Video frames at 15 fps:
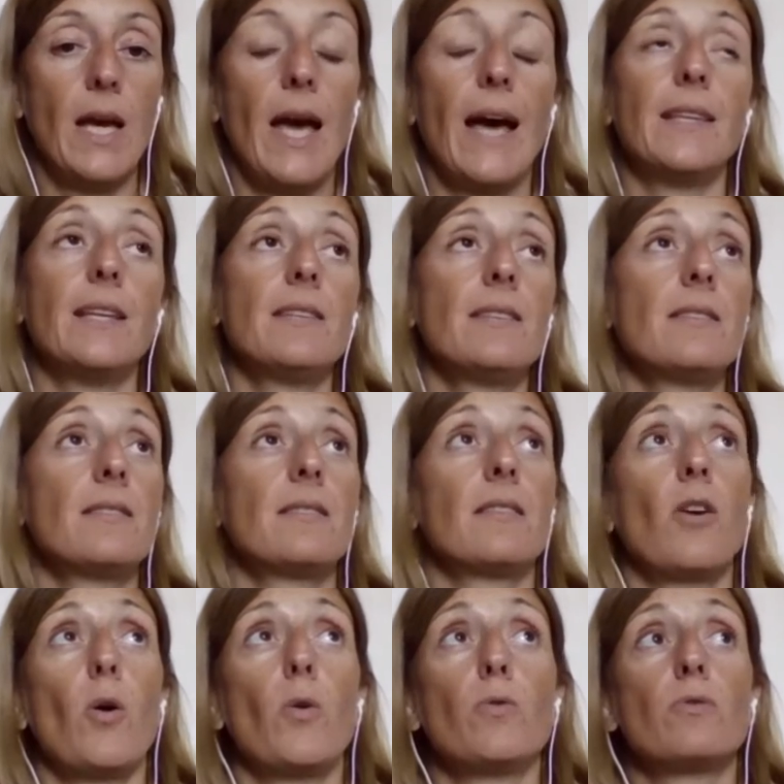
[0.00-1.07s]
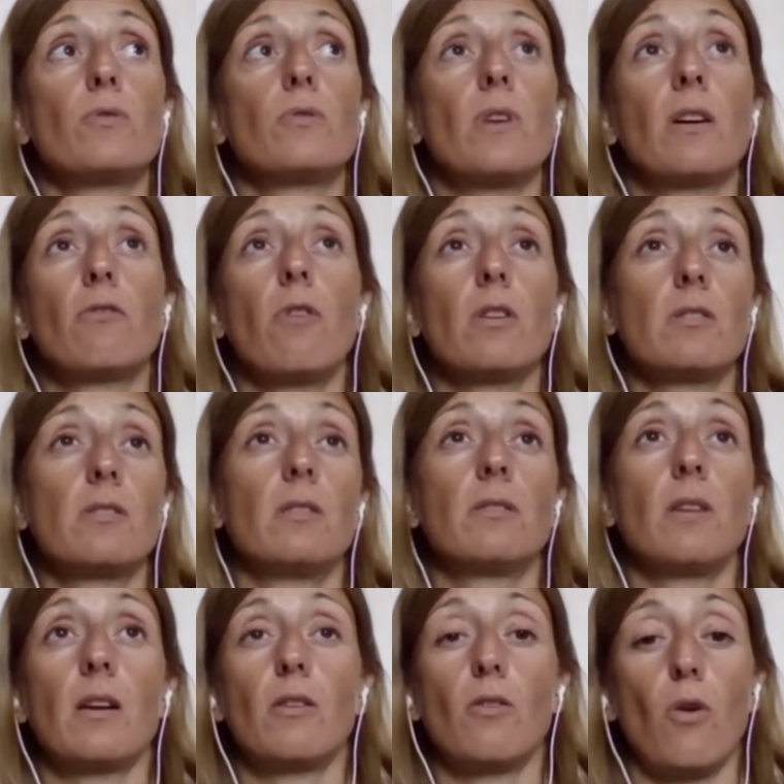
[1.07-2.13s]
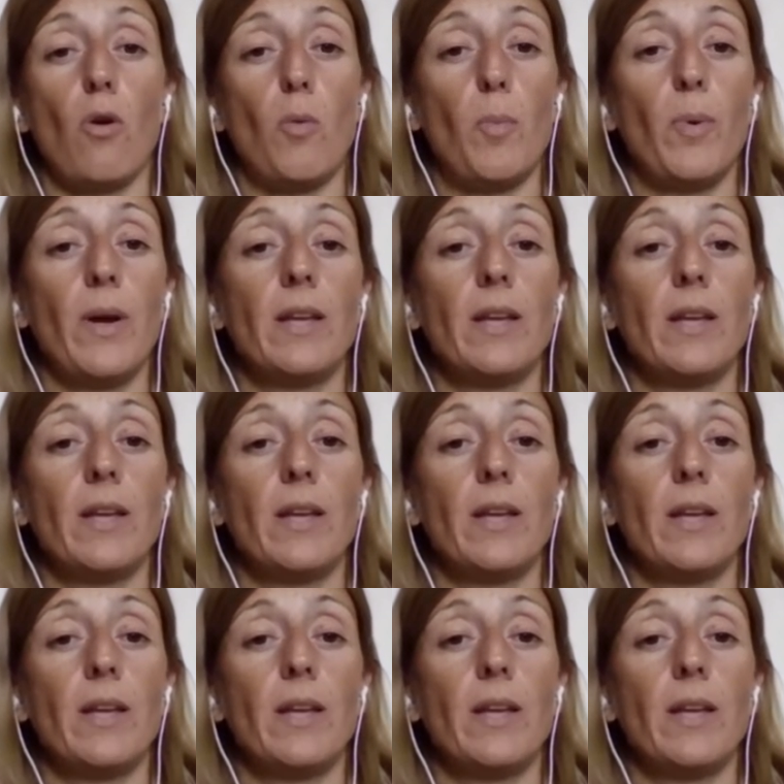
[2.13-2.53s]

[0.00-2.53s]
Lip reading: And this goes across the entire globe.